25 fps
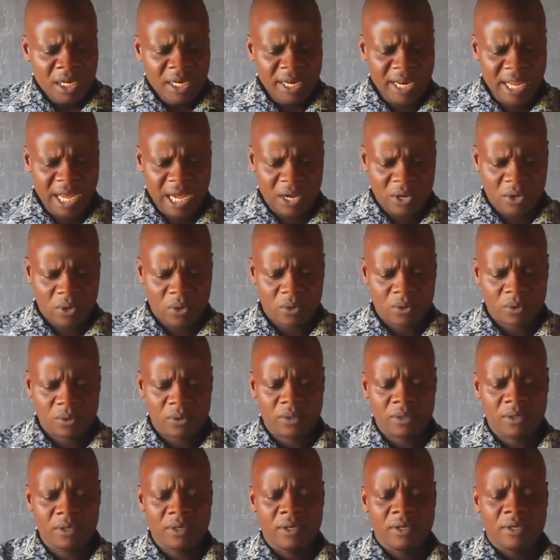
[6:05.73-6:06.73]
Now,
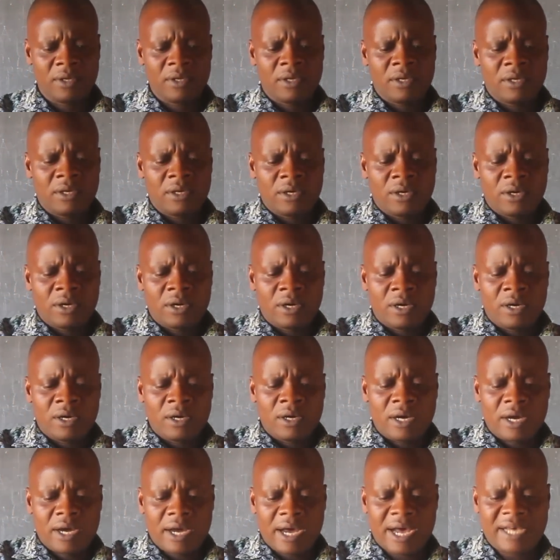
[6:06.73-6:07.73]

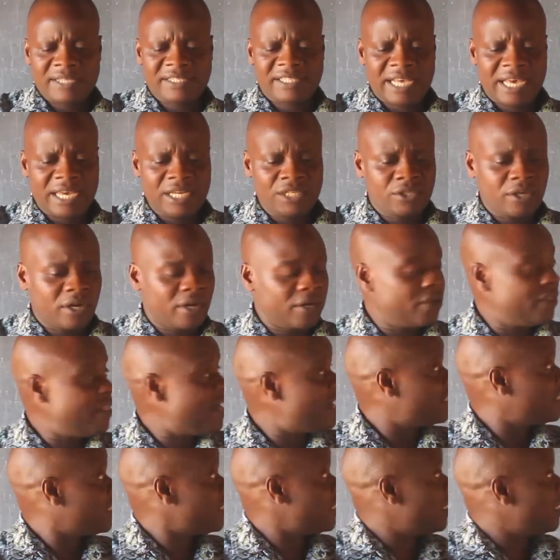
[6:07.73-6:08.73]
as I told you
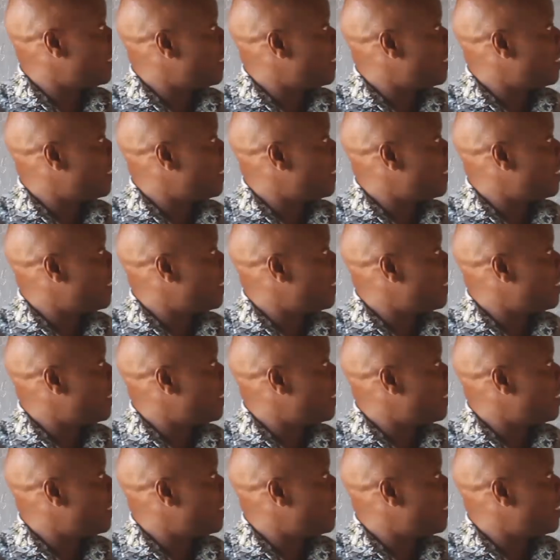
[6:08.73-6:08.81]
that